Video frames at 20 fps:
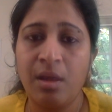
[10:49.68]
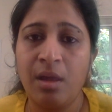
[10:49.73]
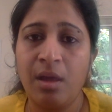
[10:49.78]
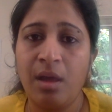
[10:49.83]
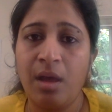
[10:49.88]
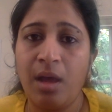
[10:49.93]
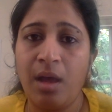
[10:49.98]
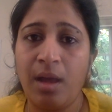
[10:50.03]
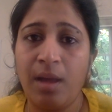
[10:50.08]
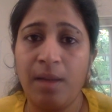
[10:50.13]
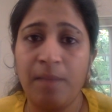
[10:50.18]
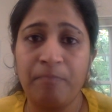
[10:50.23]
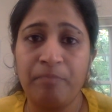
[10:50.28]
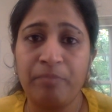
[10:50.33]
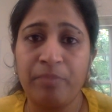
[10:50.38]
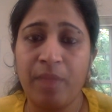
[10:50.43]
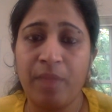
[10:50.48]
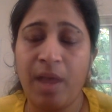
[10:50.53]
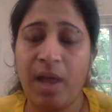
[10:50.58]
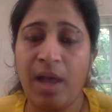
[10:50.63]

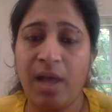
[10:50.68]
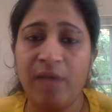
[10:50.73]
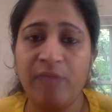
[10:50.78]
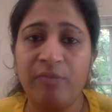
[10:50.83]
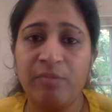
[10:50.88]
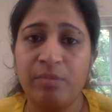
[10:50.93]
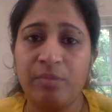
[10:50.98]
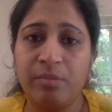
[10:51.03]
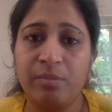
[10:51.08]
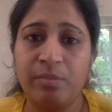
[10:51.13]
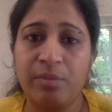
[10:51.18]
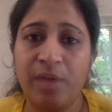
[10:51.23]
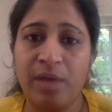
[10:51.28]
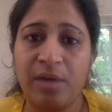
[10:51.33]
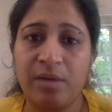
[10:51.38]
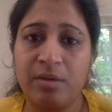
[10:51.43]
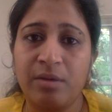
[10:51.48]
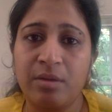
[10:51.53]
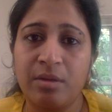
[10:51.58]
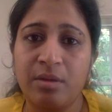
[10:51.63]
I've
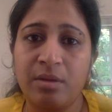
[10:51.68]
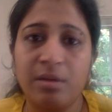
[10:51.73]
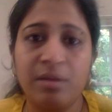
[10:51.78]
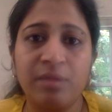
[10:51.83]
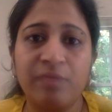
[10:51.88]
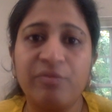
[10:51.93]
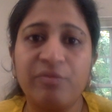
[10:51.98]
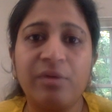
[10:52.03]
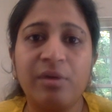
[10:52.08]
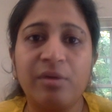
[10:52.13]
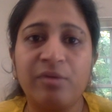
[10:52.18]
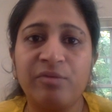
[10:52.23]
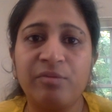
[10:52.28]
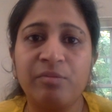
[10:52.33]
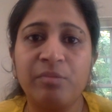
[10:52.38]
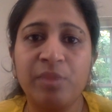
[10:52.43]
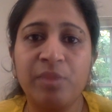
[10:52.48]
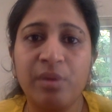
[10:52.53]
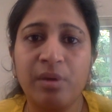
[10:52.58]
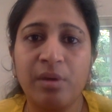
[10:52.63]
practiced it in front of a
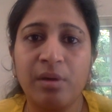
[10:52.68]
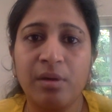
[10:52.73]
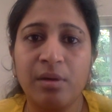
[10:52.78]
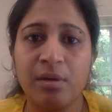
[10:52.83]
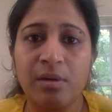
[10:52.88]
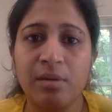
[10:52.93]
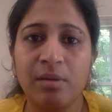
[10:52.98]
mirror.